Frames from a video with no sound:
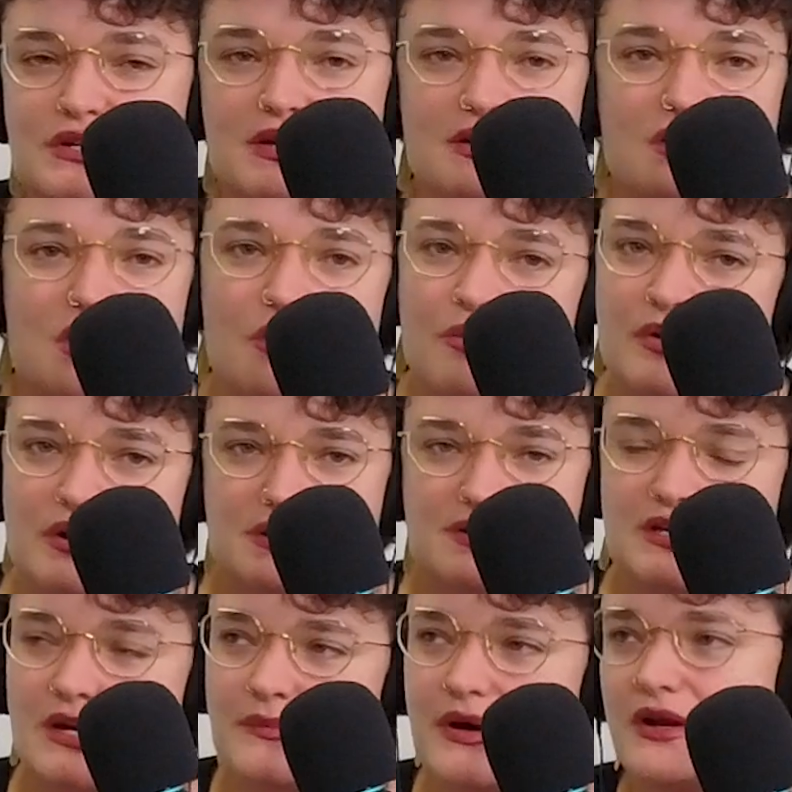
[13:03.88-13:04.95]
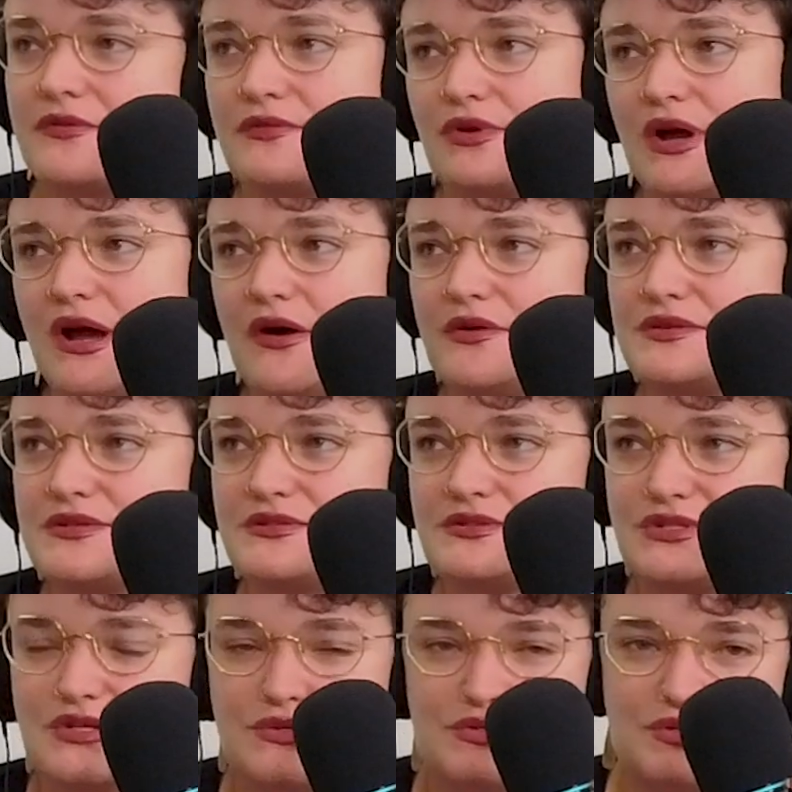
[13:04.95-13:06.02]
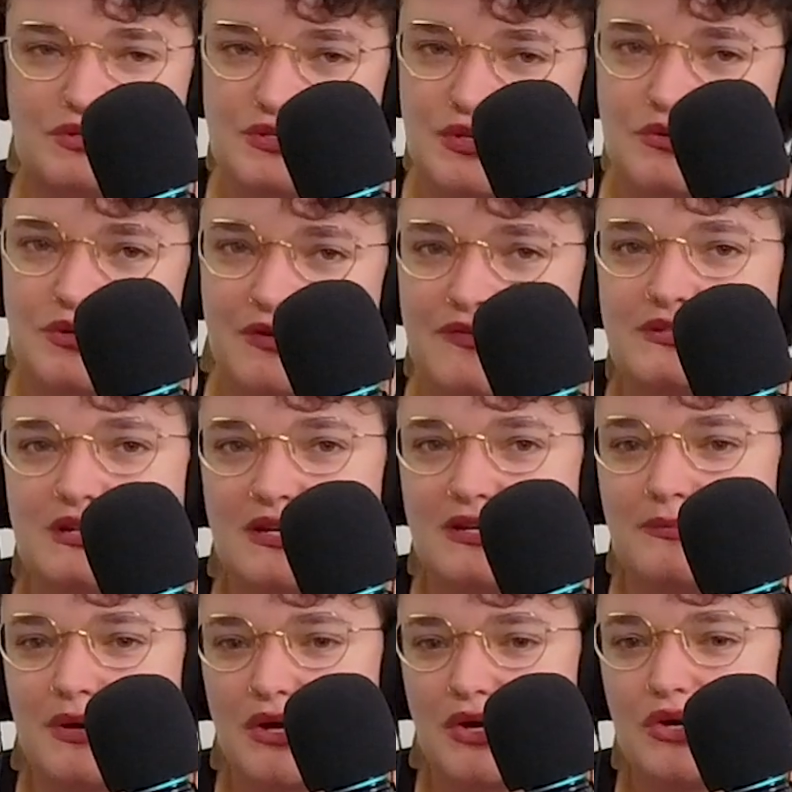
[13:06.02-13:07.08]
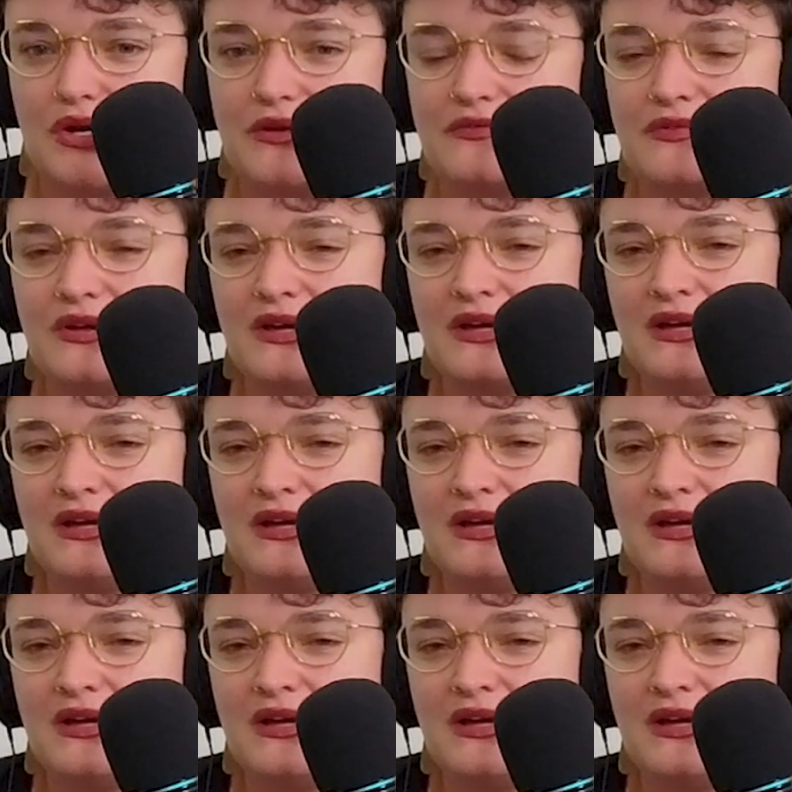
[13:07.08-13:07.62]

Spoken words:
had not wanted to come out of her house. She was just so devastated by grief.